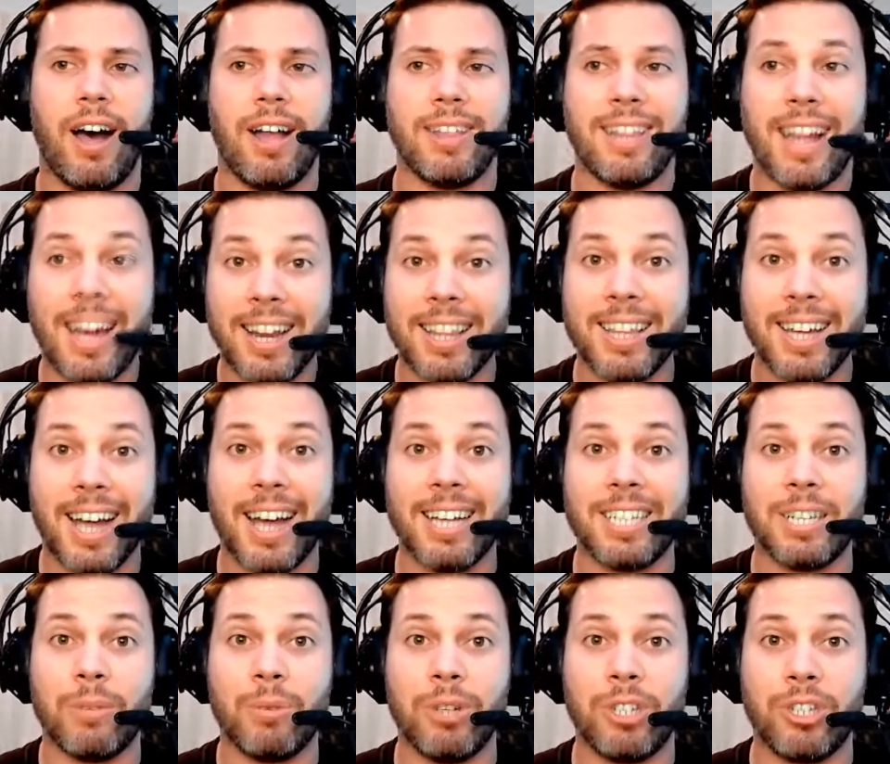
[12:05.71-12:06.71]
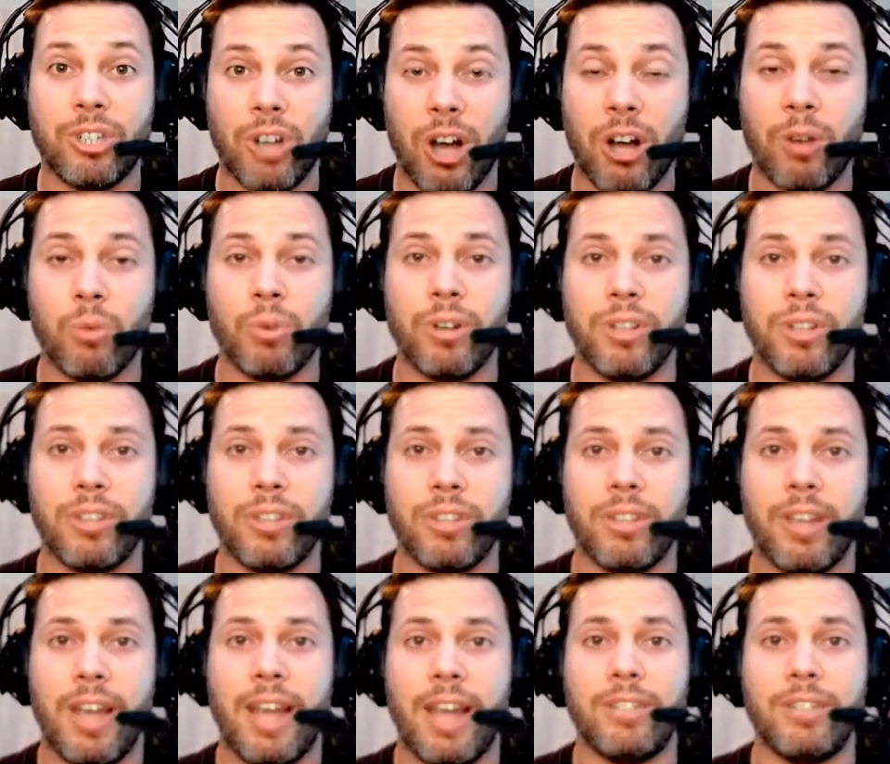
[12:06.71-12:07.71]
a lot of the guys that we talk with
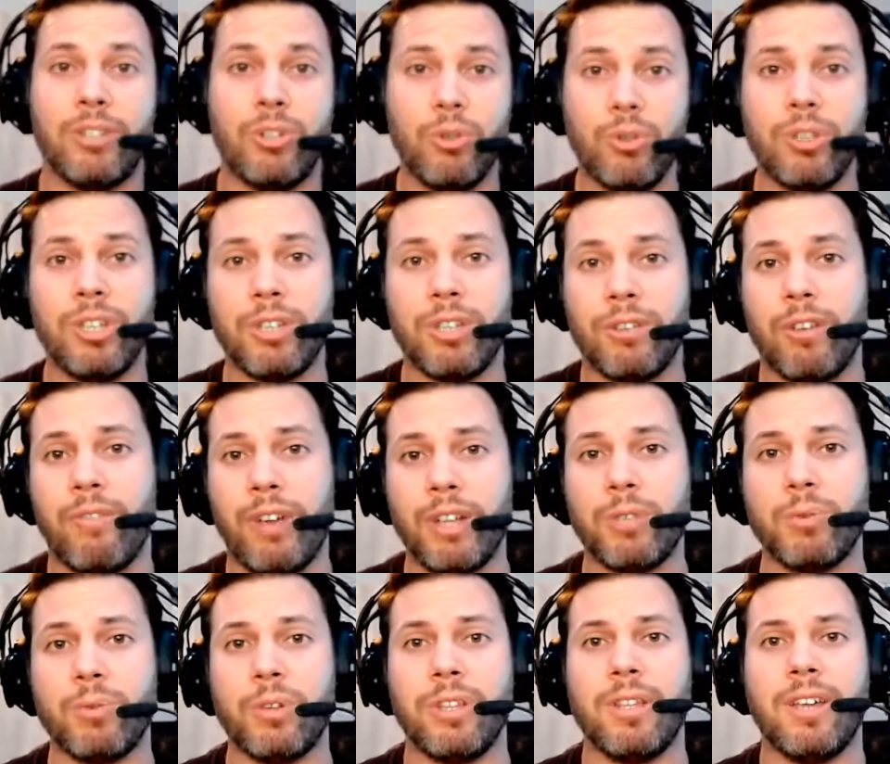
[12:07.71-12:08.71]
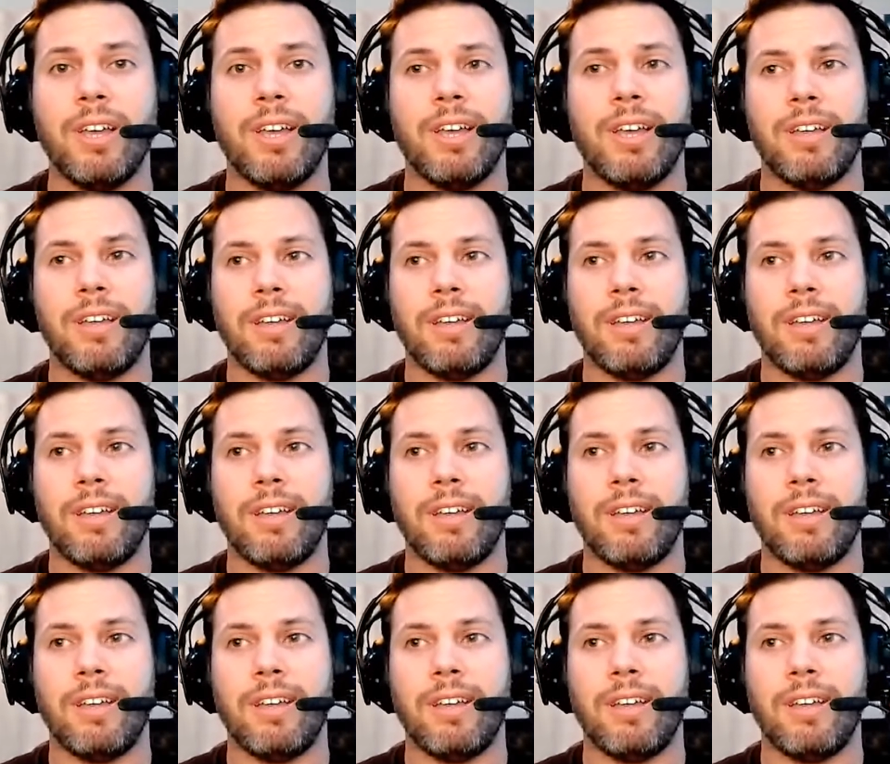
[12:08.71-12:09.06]
and do these events with,